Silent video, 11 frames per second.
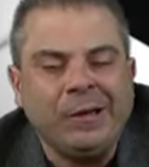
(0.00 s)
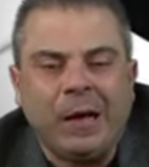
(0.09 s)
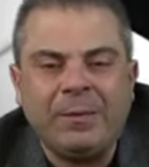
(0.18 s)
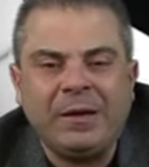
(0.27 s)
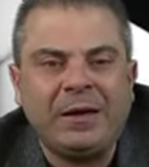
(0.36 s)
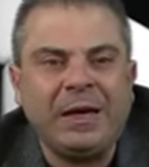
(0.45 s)

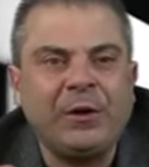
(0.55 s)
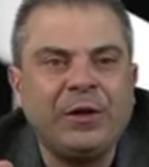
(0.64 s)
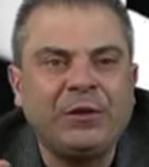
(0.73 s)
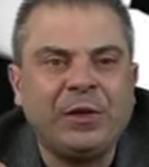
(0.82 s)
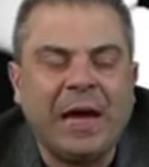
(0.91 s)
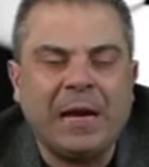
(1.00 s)
I mean, Larry
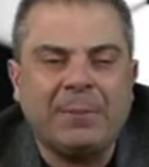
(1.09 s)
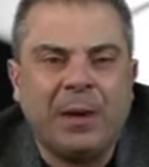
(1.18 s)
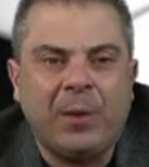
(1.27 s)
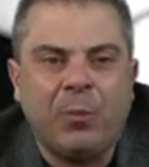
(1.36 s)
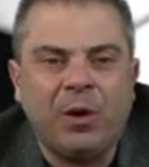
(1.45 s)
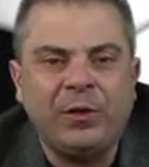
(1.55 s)

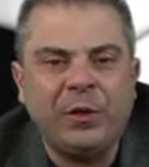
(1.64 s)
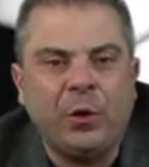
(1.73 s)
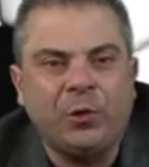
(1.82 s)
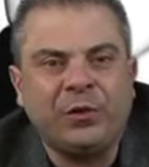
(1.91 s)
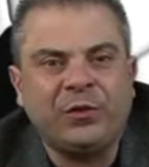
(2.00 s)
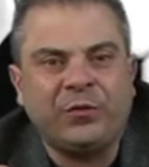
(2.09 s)
Tannenbaum, one of the
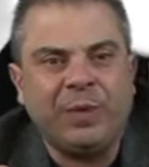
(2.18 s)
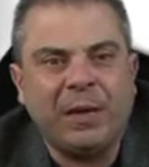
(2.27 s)
owners of